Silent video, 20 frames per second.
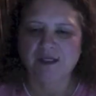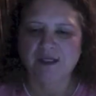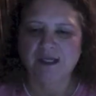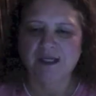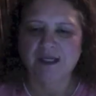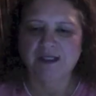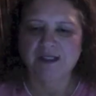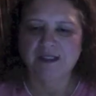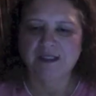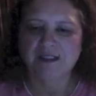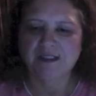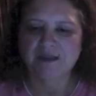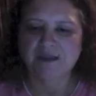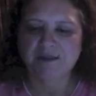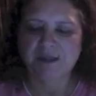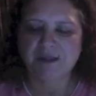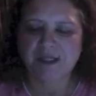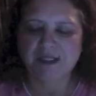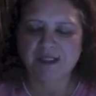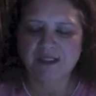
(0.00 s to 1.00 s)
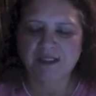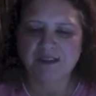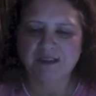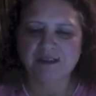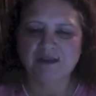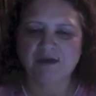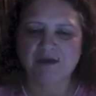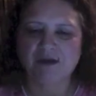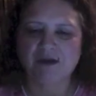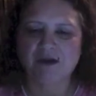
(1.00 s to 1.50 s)
and then expand it
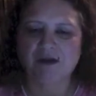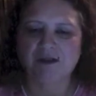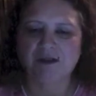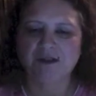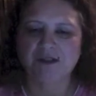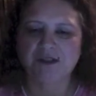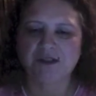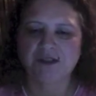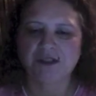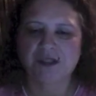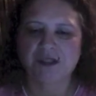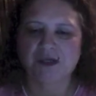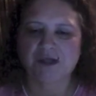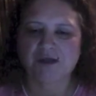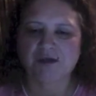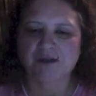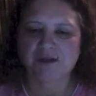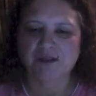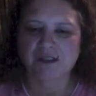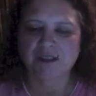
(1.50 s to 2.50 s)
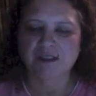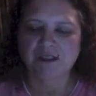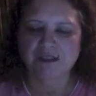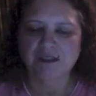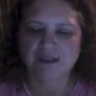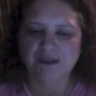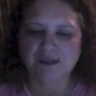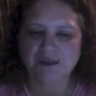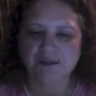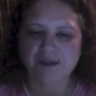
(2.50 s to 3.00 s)
into all your chakras, into
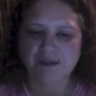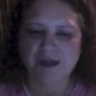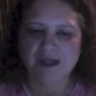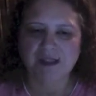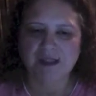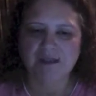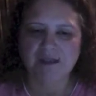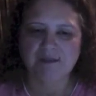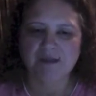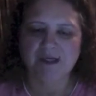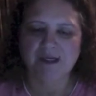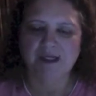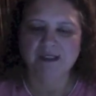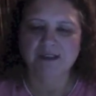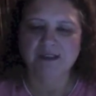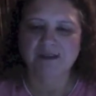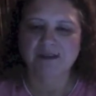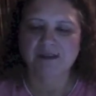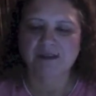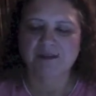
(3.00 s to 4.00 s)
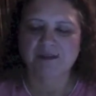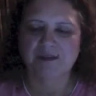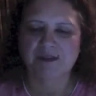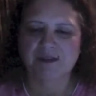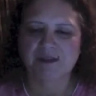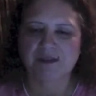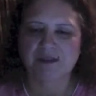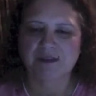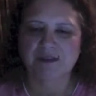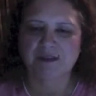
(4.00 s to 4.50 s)
your body, mind, and
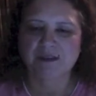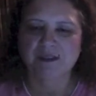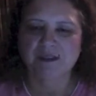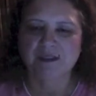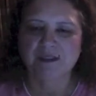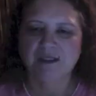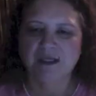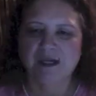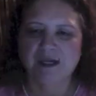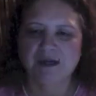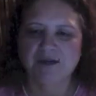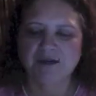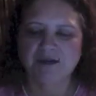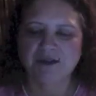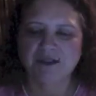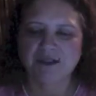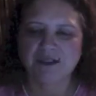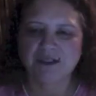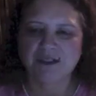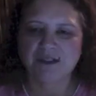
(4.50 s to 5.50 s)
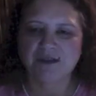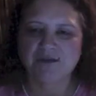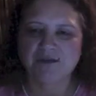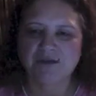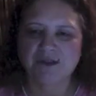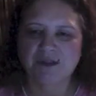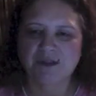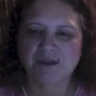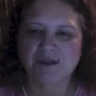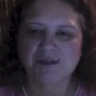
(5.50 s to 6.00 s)
spirit, out into the universe.